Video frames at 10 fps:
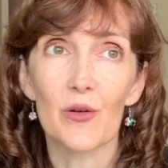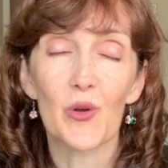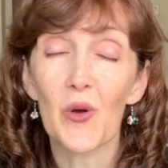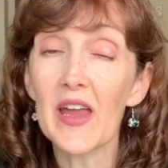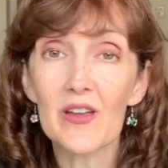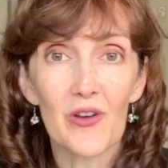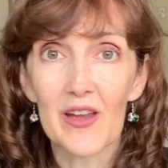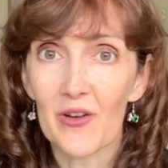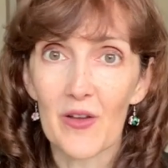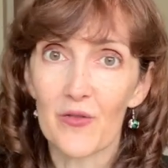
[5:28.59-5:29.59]
great
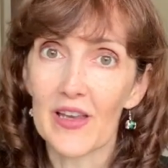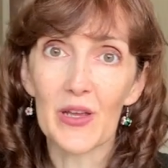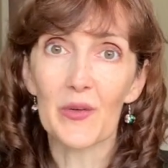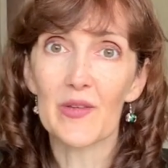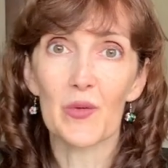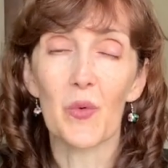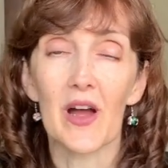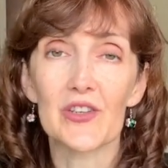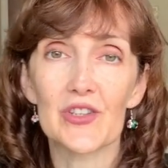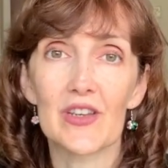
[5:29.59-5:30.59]
videos to
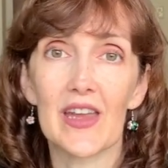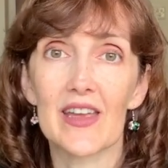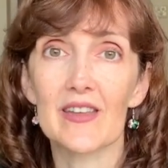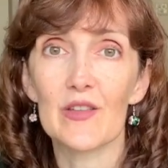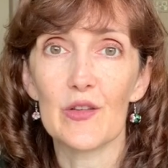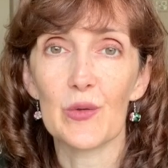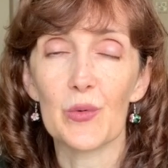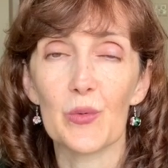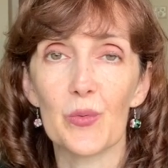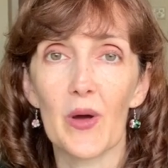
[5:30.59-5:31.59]
watch and
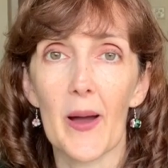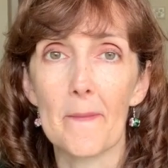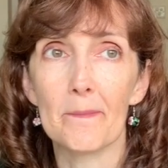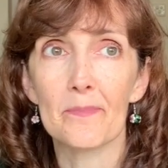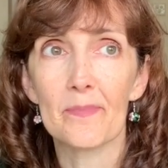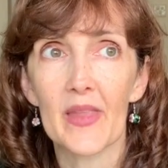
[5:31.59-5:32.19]
to